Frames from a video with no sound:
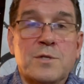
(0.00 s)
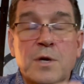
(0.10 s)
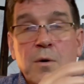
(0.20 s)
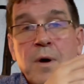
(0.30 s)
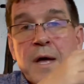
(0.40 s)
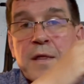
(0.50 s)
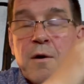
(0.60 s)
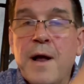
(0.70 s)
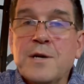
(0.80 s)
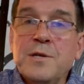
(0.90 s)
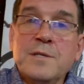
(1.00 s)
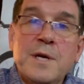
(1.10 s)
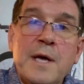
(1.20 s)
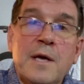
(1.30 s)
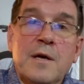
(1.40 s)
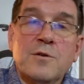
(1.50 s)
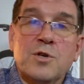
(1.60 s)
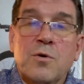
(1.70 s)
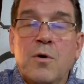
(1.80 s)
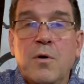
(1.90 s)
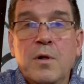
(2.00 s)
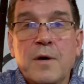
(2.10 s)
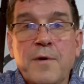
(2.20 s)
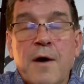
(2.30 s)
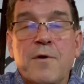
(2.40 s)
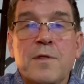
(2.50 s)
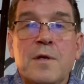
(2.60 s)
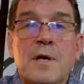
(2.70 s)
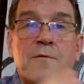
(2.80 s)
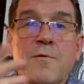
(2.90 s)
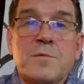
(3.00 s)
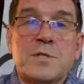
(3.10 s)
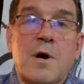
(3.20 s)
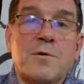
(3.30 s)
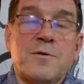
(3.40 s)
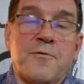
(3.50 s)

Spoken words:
So they're actually taking control of everything from start to